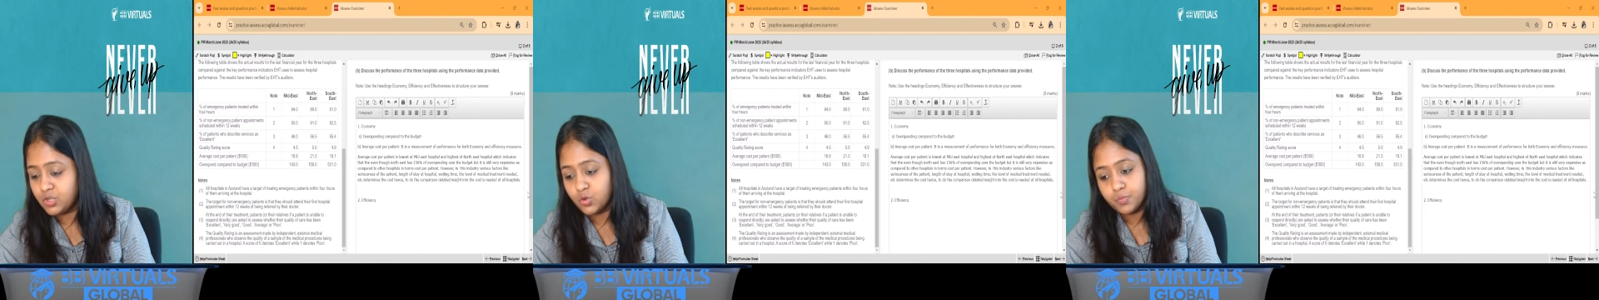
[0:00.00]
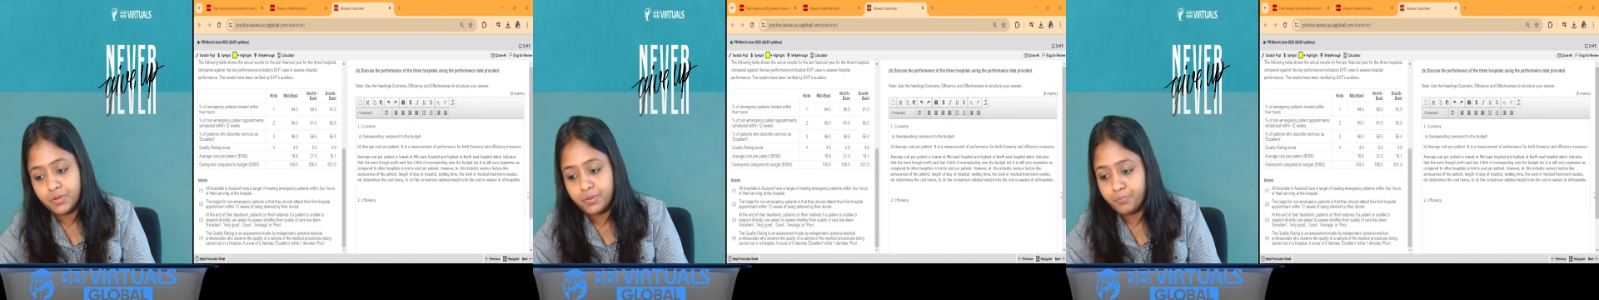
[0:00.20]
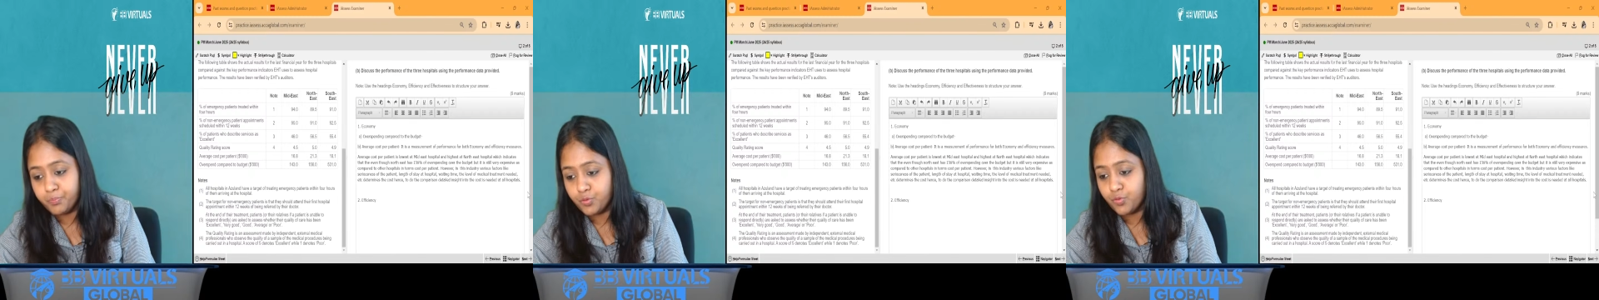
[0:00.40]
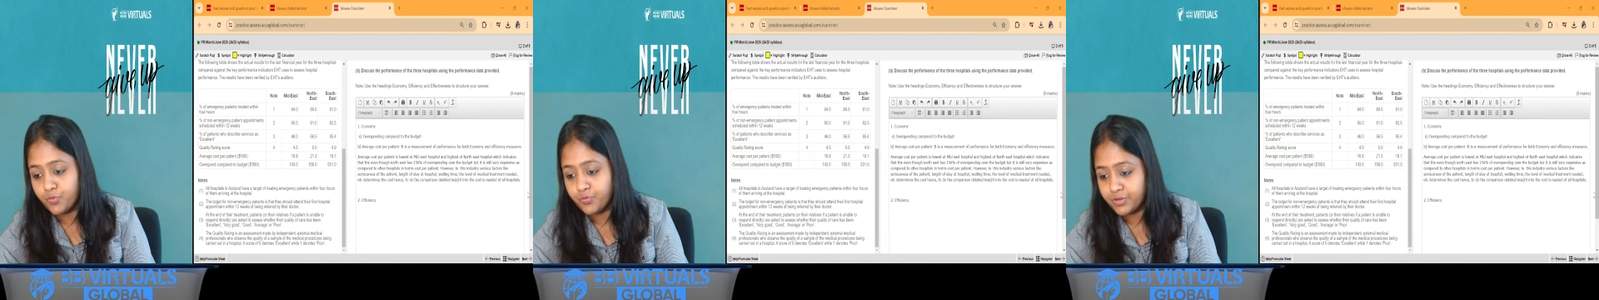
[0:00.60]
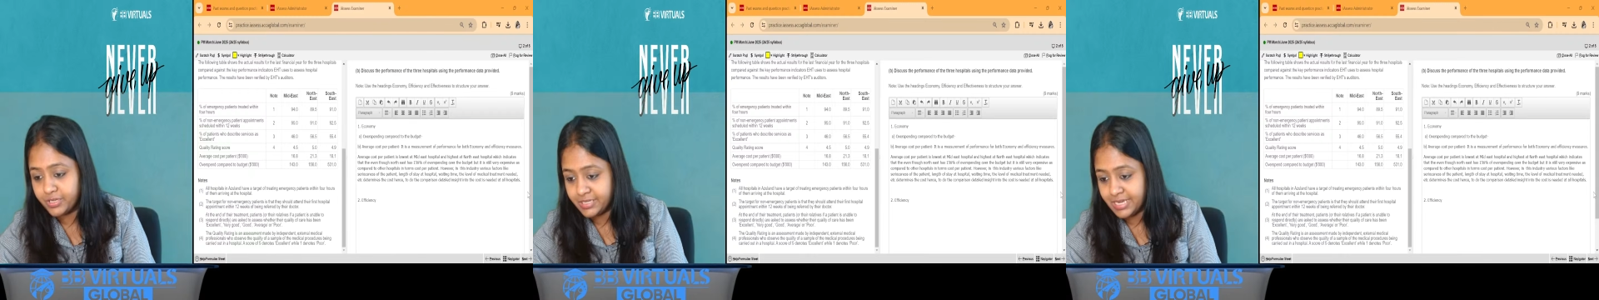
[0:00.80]
to be
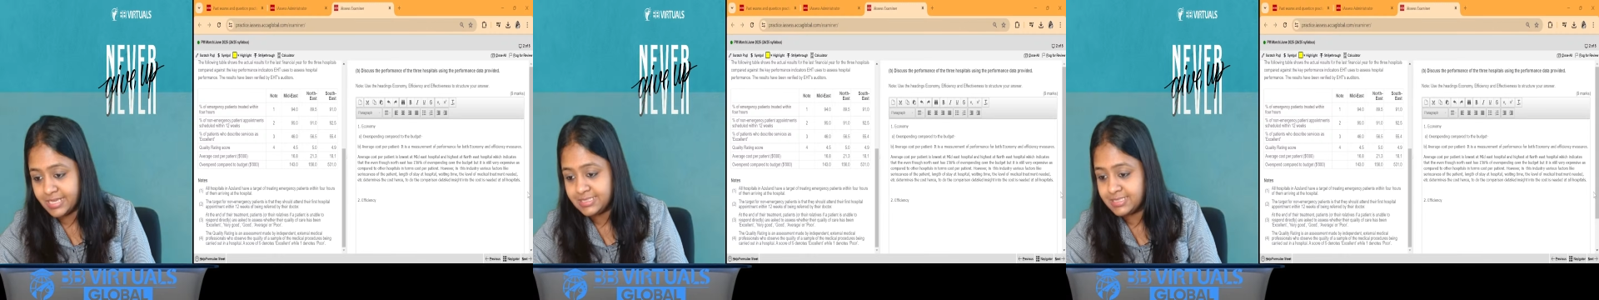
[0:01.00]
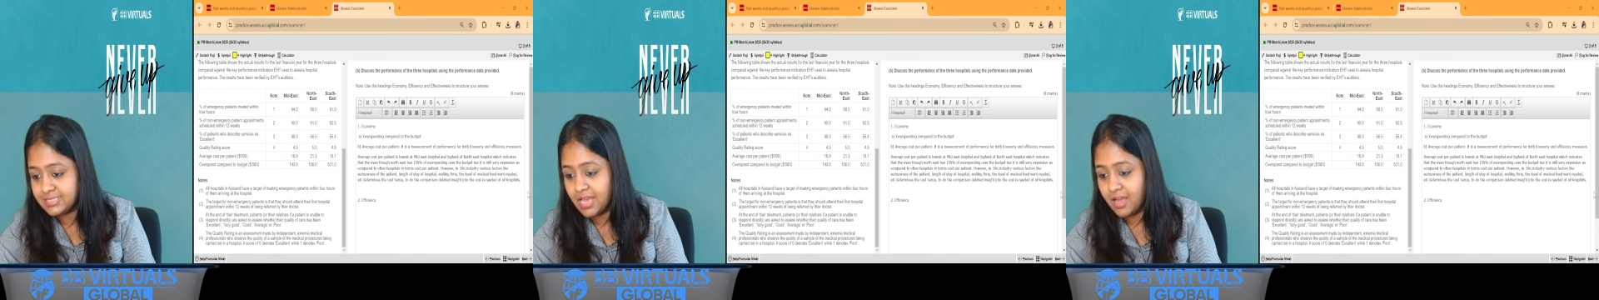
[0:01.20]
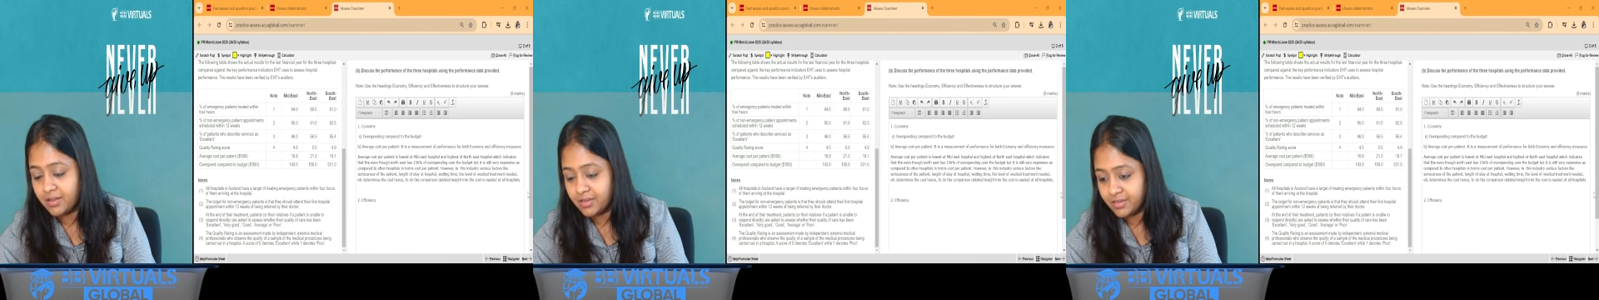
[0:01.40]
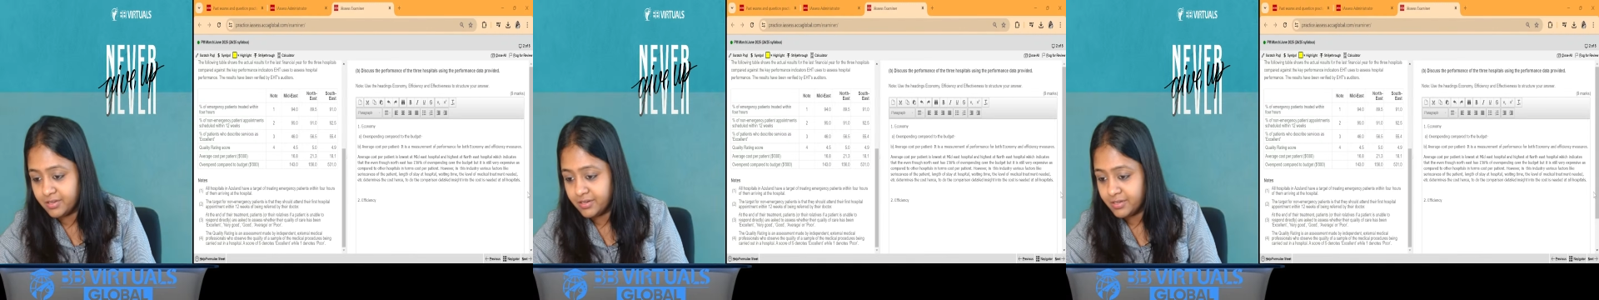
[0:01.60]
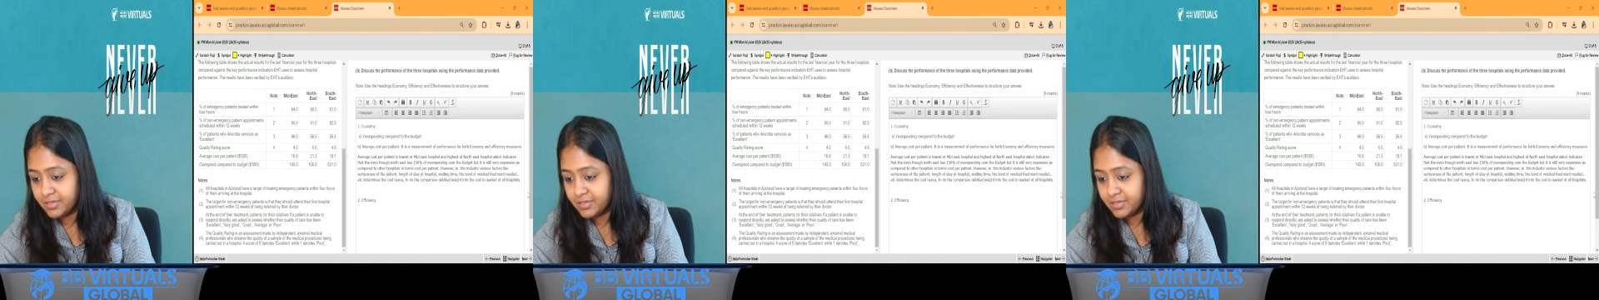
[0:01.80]
improved. Yes, Sagar.